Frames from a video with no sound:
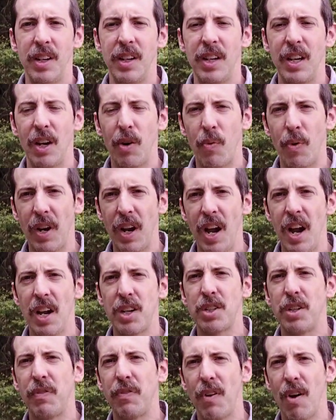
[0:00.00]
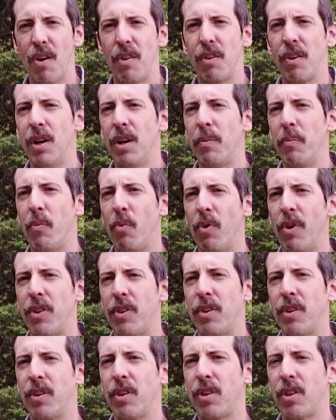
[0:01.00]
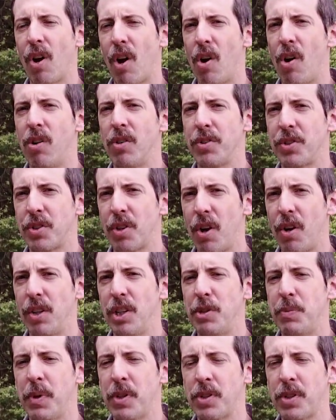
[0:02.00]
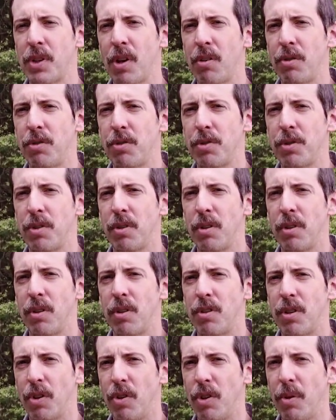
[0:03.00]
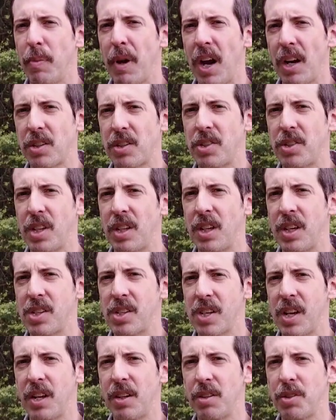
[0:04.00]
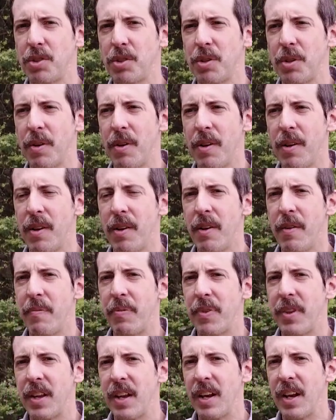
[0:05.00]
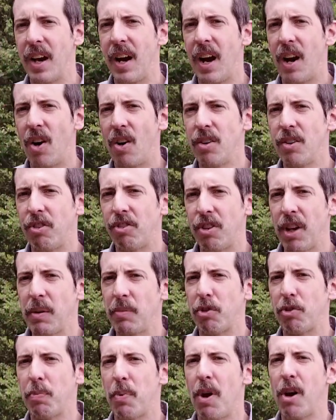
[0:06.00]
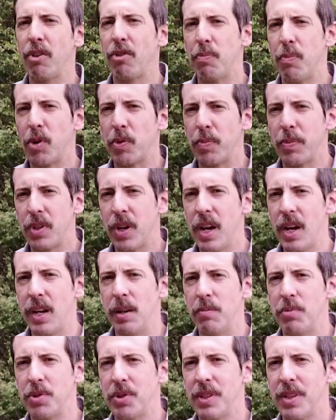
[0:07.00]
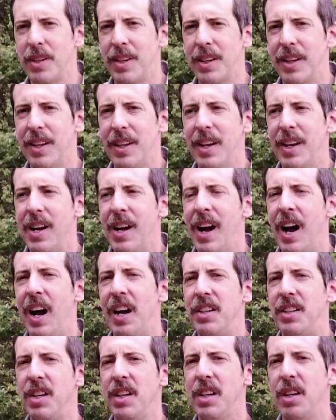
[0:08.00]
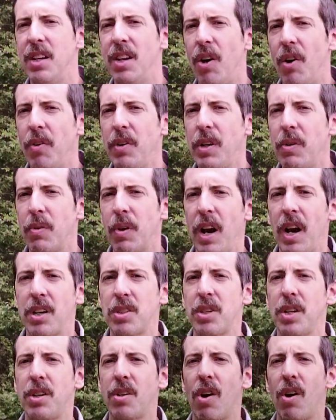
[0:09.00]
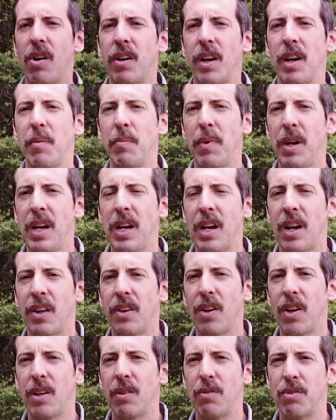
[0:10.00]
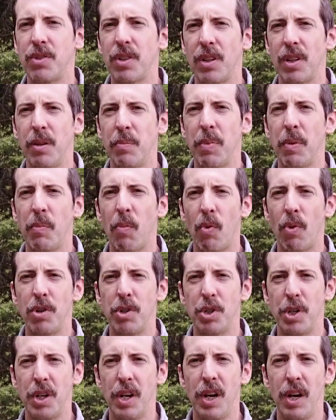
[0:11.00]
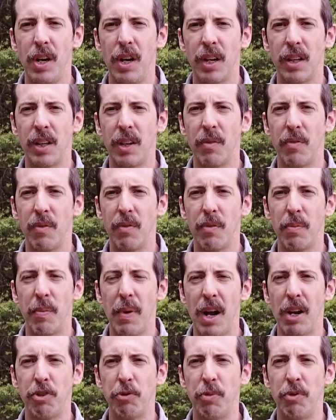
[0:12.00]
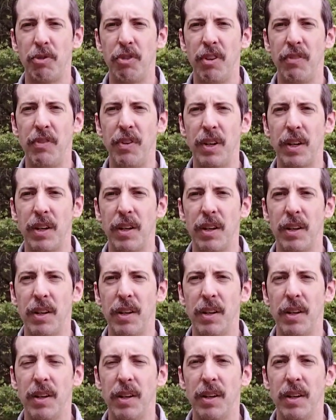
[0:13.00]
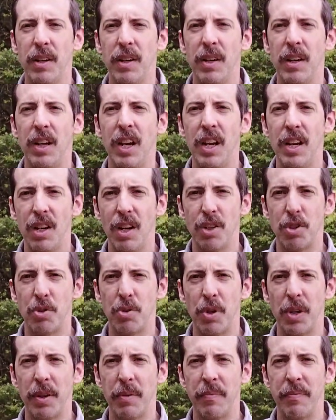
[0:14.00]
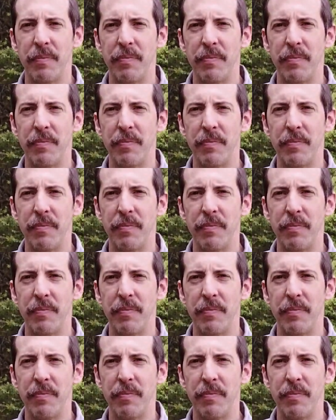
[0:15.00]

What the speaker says: Yet when I actually followed up with calls to all these business owners to whom I actually sent these letters, I heard the same response multiple times. I didn't know you were actually targeting me. I thought it was a little bit more generic than my specific industry.